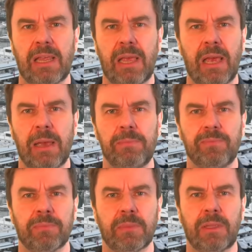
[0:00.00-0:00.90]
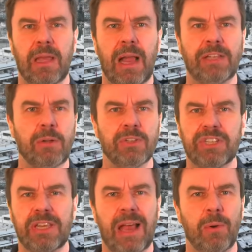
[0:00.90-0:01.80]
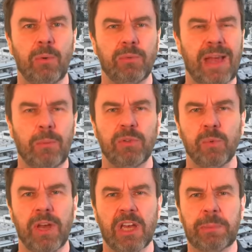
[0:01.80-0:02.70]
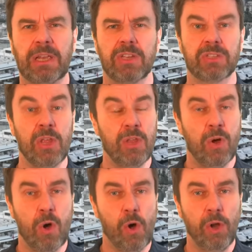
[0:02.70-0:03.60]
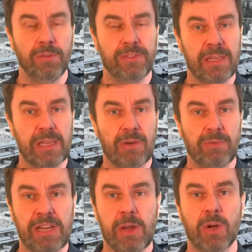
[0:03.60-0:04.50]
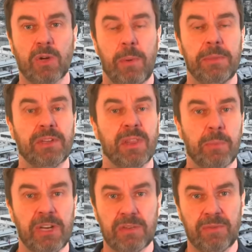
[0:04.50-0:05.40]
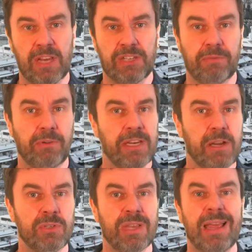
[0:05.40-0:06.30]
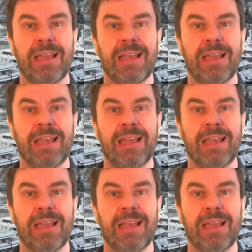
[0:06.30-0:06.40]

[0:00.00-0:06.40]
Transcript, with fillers: Um, I don't see how that would work because all of the radio equipment on the bridge, the VHF radios,